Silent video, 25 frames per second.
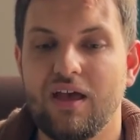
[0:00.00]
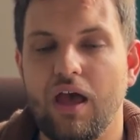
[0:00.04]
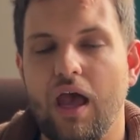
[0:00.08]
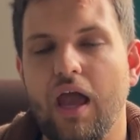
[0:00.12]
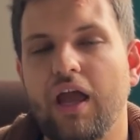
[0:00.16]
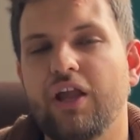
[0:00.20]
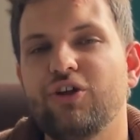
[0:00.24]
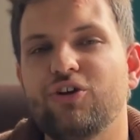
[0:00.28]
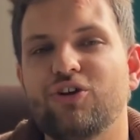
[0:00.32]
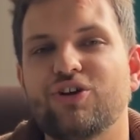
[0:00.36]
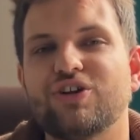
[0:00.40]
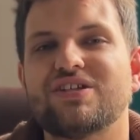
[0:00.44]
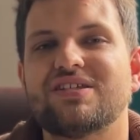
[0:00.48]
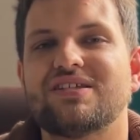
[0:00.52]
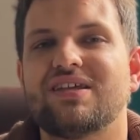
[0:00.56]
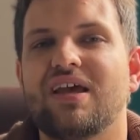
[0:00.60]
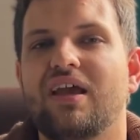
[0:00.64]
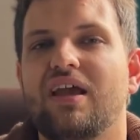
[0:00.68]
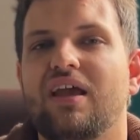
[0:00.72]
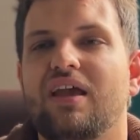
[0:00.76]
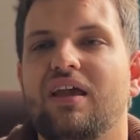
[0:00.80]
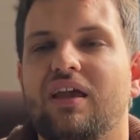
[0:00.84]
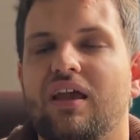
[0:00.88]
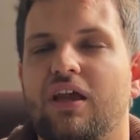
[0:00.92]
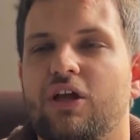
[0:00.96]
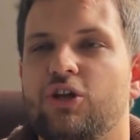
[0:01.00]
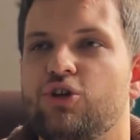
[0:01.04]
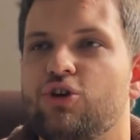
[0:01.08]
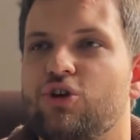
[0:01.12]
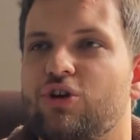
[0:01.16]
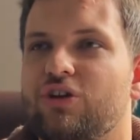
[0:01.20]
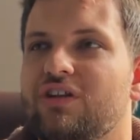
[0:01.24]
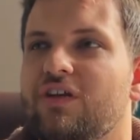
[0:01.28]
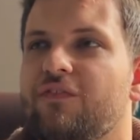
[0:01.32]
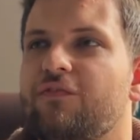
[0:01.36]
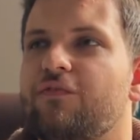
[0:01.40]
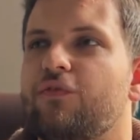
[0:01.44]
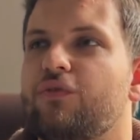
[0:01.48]
And you're saying and you're
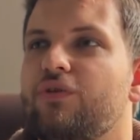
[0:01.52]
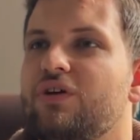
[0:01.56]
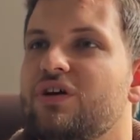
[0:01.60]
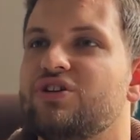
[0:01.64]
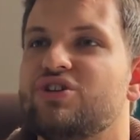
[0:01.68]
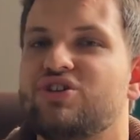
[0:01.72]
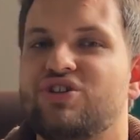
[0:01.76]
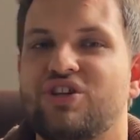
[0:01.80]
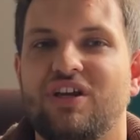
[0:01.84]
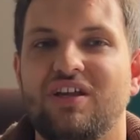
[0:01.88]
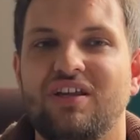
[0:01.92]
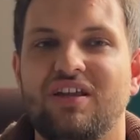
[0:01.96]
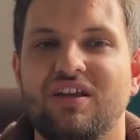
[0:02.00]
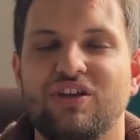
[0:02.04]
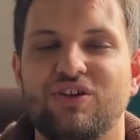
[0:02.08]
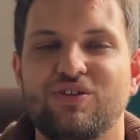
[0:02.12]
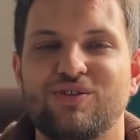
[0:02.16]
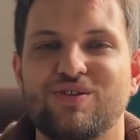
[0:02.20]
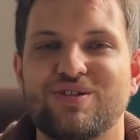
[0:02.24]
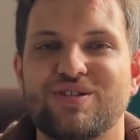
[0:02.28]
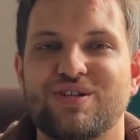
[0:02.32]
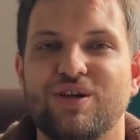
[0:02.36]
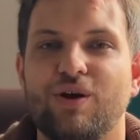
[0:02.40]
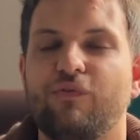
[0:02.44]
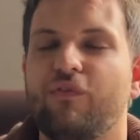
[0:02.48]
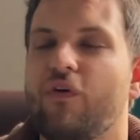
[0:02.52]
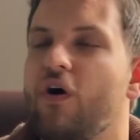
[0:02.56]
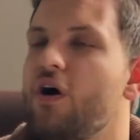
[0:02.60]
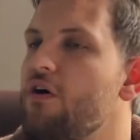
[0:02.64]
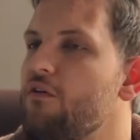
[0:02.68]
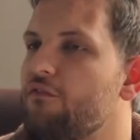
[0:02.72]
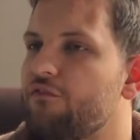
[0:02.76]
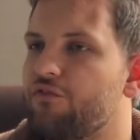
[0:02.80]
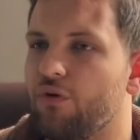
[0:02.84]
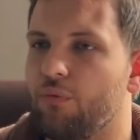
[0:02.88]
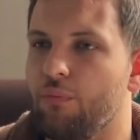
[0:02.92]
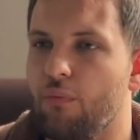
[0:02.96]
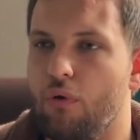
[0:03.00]
differentiating yourself
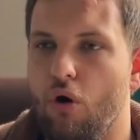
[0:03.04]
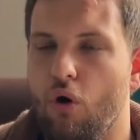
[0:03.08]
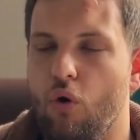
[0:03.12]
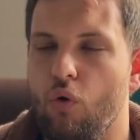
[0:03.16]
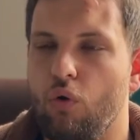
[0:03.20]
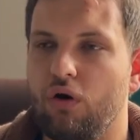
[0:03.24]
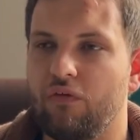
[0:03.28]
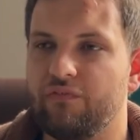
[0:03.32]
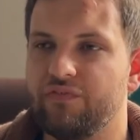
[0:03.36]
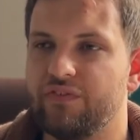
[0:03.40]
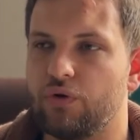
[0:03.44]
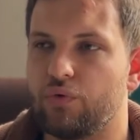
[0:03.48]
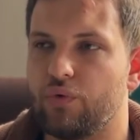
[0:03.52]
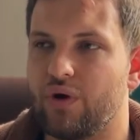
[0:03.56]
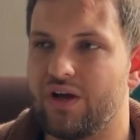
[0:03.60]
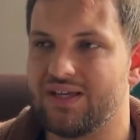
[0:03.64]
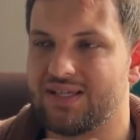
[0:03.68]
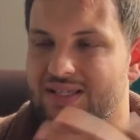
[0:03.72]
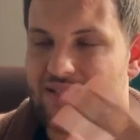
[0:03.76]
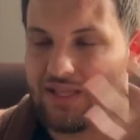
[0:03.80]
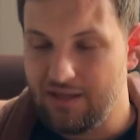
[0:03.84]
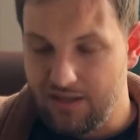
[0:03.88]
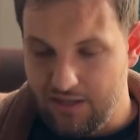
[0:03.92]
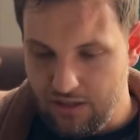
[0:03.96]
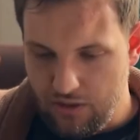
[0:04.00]
from all of the rest.